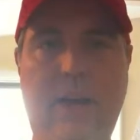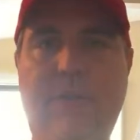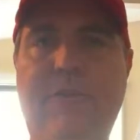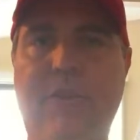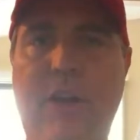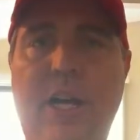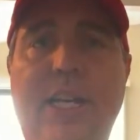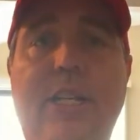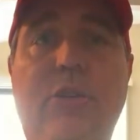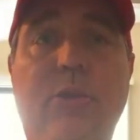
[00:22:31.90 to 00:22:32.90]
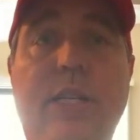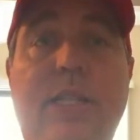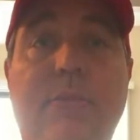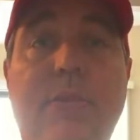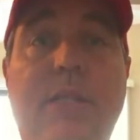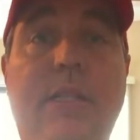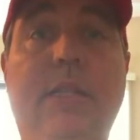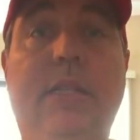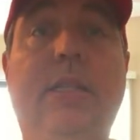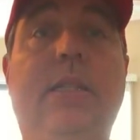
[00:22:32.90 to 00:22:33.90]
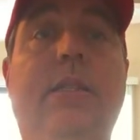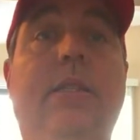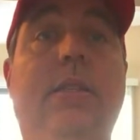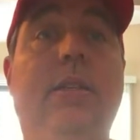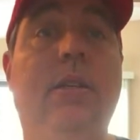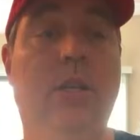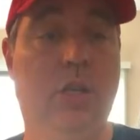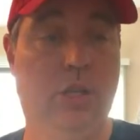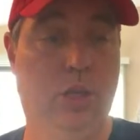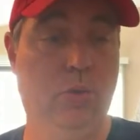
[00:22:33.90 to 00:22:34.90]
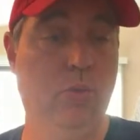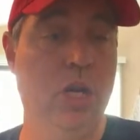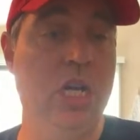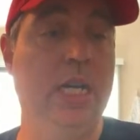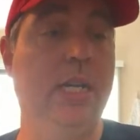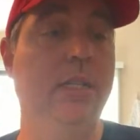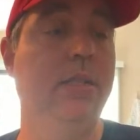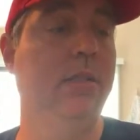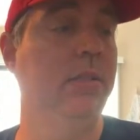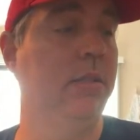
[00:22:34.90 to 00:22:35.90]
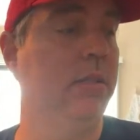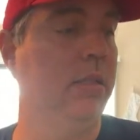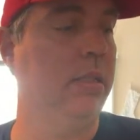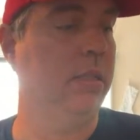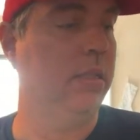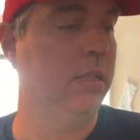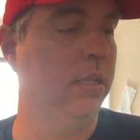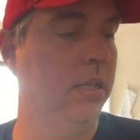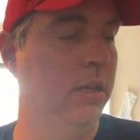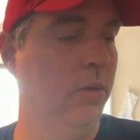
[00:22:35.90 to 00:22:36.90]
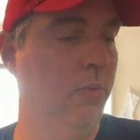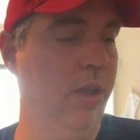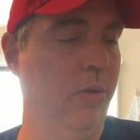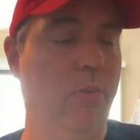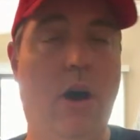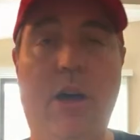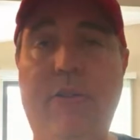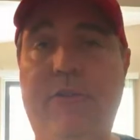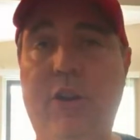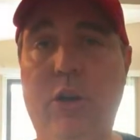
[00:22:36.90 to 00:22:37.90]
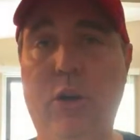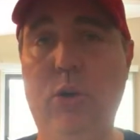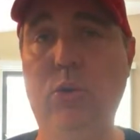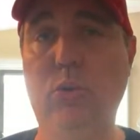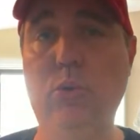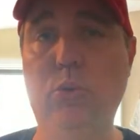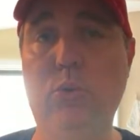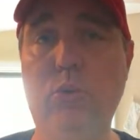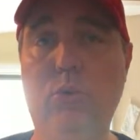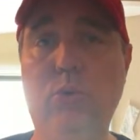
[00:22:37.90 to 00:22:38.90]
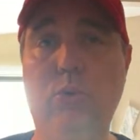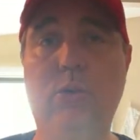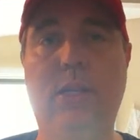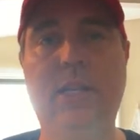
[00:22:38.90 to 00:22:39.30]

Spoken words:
of a flooded Christmas, the ones where the water flows.